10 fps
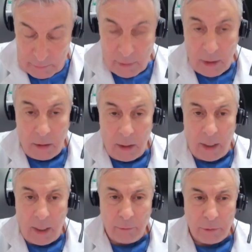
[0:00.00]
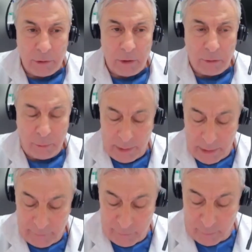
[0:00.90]
yeah, I would go
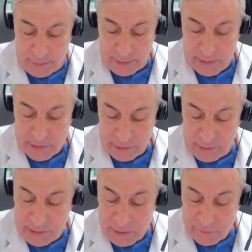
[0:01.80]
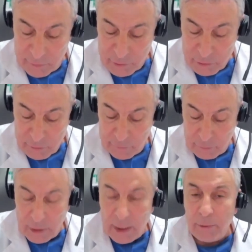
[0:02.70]
quickly. For Parkinson's disease, first of
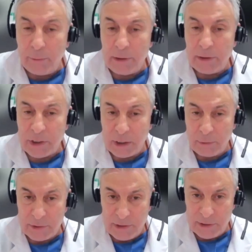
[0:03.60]
all, I will check with